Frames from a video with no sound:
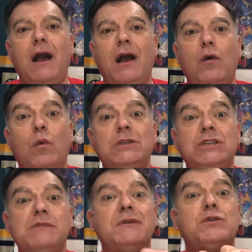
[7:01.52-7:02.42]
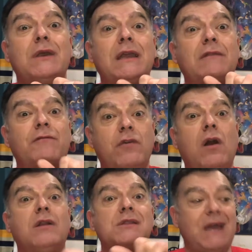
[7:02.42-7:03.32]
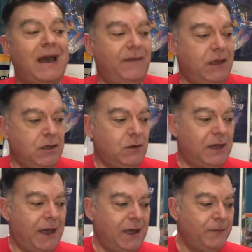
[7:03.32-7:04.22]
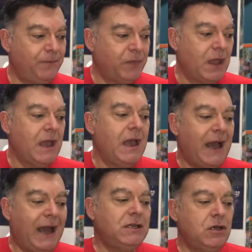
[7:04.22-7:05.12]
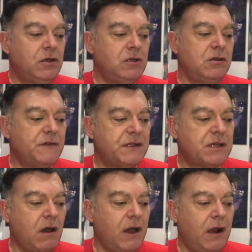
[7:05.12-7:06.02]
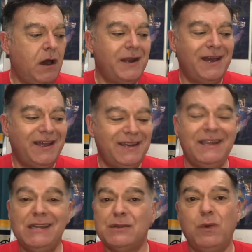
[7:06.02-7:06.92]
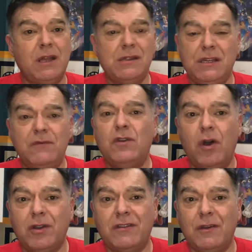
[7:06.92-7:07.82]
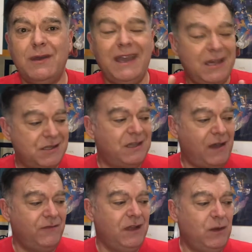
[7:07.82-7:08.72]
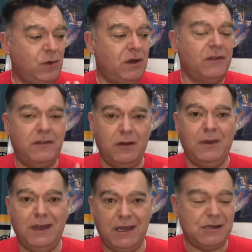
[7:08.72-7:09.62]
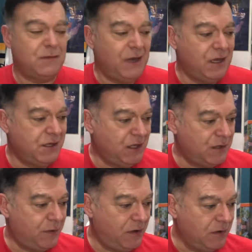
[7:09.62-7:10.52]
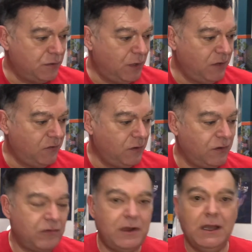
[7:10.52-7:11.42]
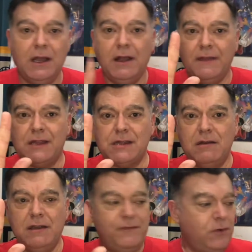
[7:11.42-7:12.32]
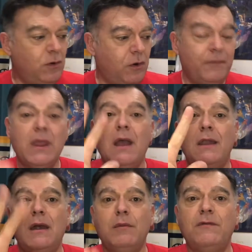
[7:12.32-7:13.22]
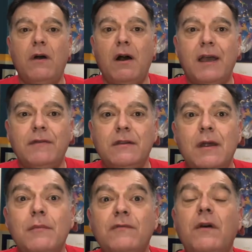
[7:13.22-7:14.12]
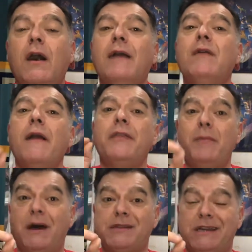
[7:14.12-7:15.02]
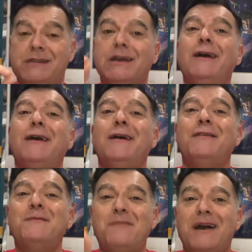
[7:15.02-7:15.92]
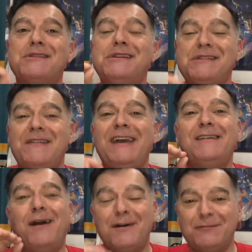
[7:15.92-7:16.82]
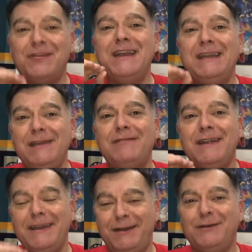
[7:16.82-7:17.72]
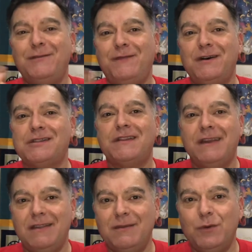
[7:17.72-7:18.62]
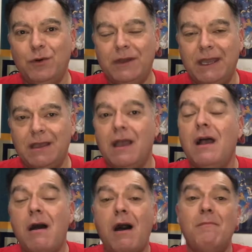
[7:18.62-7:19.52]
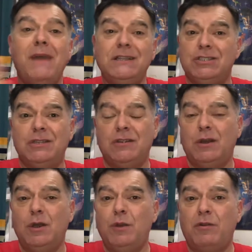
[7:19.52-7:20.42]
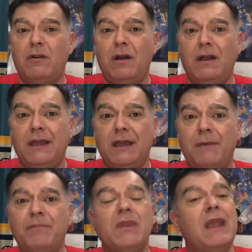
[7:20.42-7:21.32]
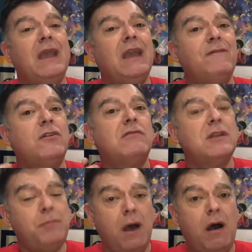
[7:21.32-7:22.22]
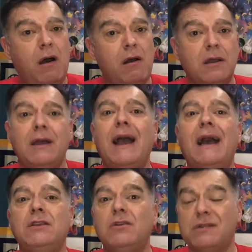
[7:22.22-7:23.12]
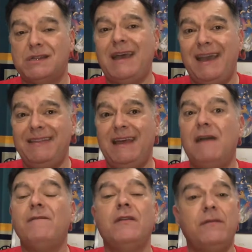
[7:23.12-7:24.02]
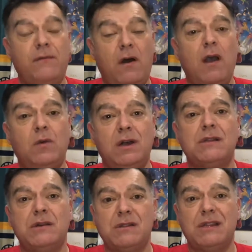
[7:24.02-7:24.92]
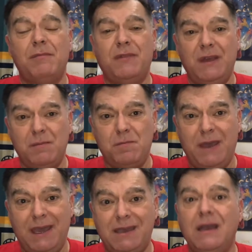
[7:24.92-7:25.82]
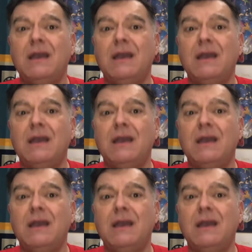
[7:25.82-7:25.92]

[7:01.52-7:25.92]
which is between France and the UK. And you can use the Skyliner at least once. You've got to do it. It's definitely worth doing. It's an amazing experience. 1, 2, 3, that's only 4. Number five, the buses. The buses then are really good first thing in the morning. I mentioned Uber earlier. If you're at a park and you're staying there for the fireworks or something big,